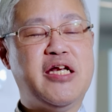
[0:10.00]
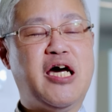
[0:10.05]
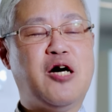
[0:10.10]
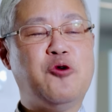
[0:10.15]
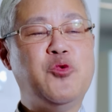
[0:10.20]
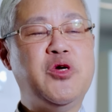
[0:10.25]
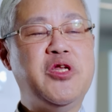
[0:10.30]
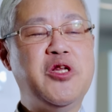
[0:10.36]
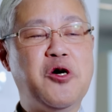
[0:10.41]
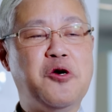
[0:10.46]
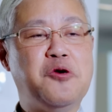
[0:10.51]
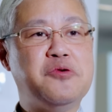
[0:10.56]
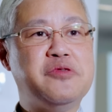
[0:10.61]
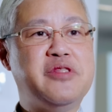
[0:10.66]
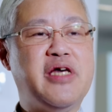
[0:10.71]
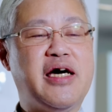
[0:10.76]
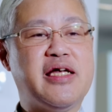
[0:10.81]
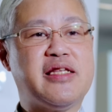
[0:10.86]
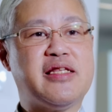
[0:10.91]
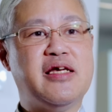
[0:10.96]
Now we know
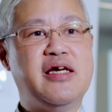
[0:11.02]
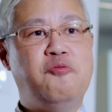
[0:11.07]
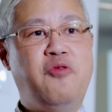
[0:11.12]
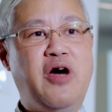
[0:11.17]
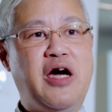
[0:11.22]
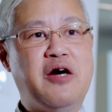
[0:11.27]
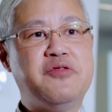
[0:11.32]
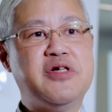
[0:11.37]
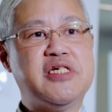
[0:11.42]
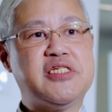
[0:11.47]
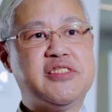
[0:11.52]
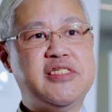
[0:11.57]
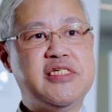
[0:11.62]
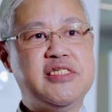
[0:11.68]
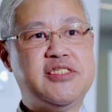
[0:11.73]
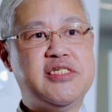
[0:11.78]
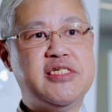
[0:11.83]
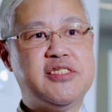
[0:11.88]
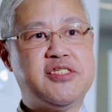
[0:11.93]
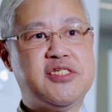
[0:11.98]
that various
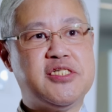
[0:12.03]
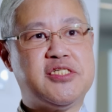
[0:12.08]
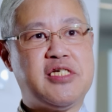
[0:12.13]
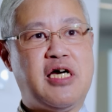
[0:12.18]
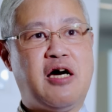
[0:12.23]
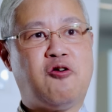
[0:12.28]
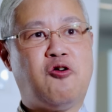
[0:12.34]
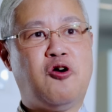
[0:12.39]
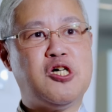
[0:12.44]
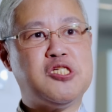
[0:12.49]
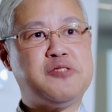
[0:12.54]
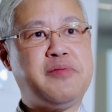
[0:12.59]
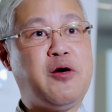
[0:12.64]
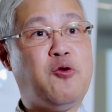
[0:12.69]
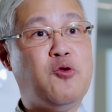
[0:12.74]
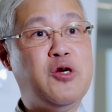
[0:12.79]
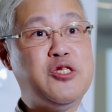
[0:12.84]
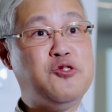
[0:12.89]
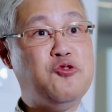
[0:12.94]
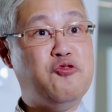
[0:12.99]
diseases are caused by
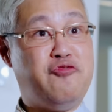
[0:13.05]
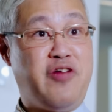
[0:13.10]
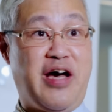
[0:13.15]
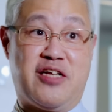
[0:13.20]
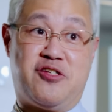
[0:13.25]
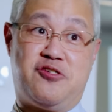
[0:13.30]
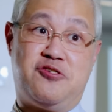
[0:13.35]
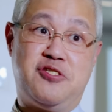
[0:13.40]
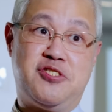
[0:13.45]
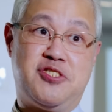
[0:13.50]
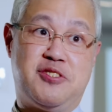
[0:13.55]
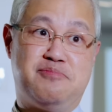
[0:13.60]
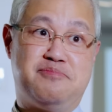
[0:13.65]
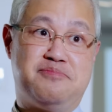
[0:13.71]
only two factors.